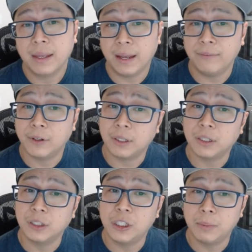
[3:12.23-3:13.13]
if you're going to
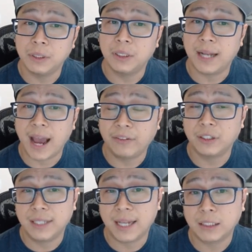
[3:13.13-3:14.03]
contribute to the
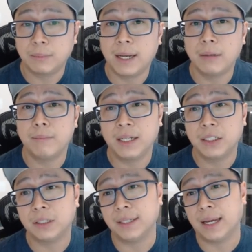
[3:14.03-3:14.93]
after-tax plan, make
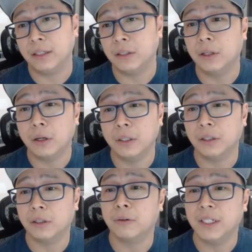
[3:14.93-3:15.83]
sure that you know you're
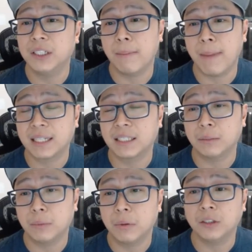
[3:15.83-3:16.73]
going to reach the
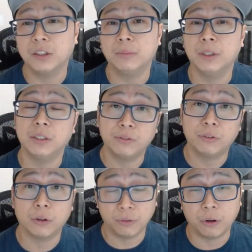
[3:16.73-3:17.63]
maximum contribution
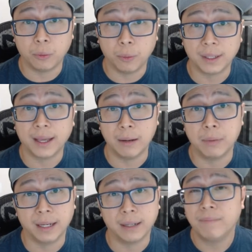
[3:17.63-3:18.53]
for the four oh one k
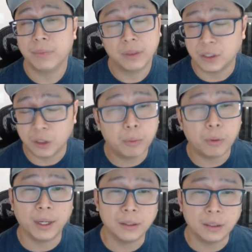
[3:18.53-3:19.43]
plan. There's no
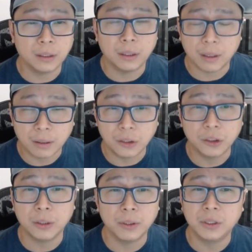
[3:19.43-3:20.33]
point to
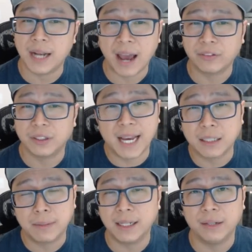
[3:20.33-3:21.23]
contribute to the
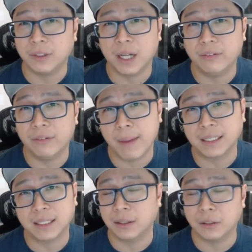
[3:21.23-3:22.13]
after-tax plan if you're not even
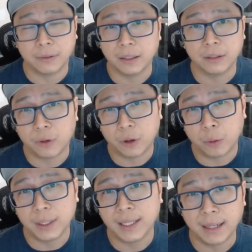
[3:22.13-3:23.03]
maxing out your regular four oh
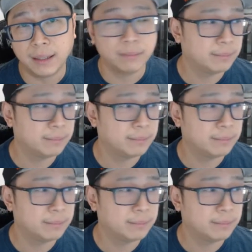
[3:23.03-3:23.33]
one k.